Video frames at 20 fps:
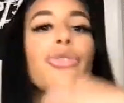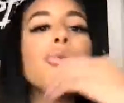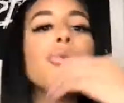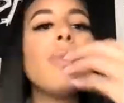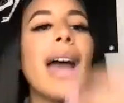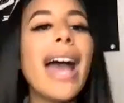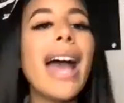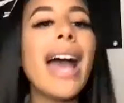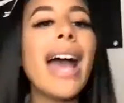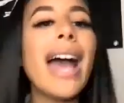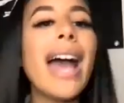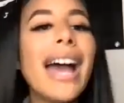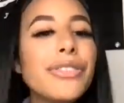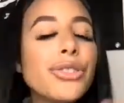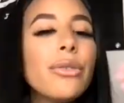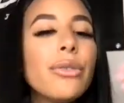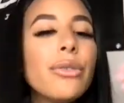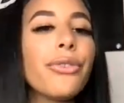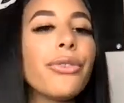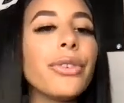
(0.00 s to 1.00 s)
You
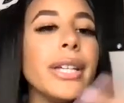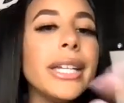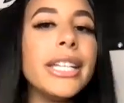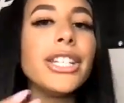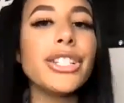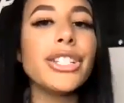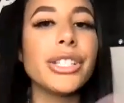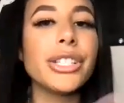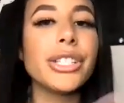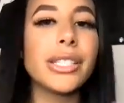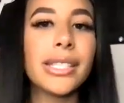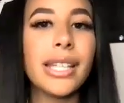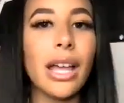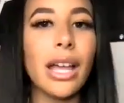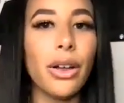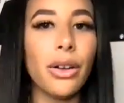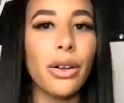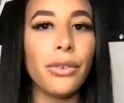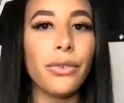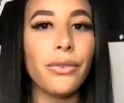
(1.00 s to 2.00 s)
have to free
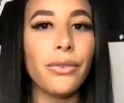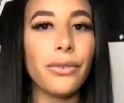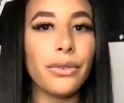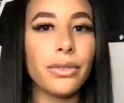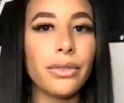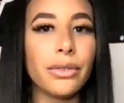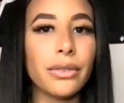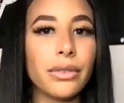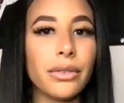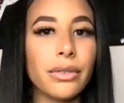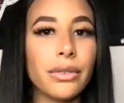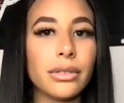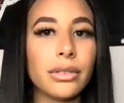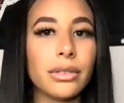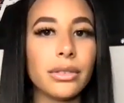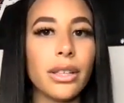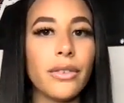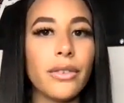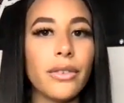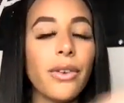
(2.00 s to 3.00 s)
yourself
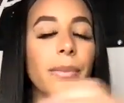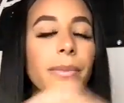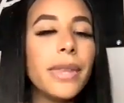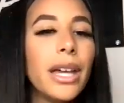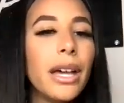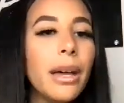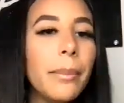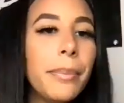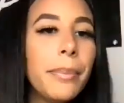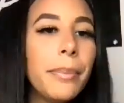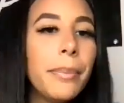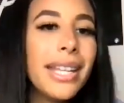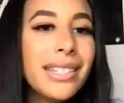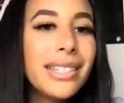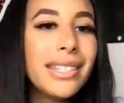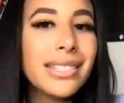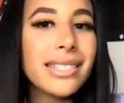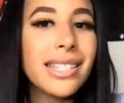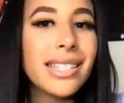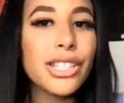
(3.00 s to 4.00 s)
from the
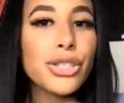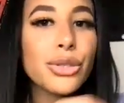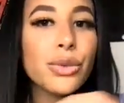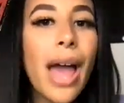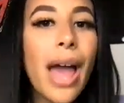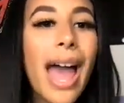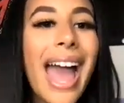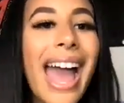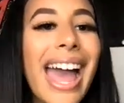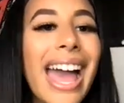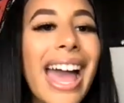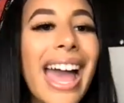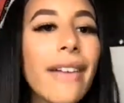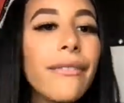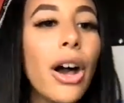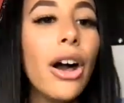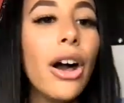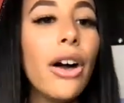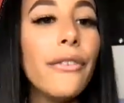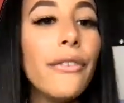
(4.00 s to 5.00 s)
opinions that you
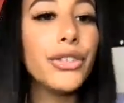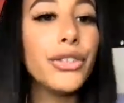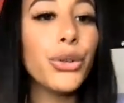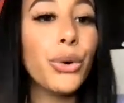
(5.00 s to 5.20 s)
have of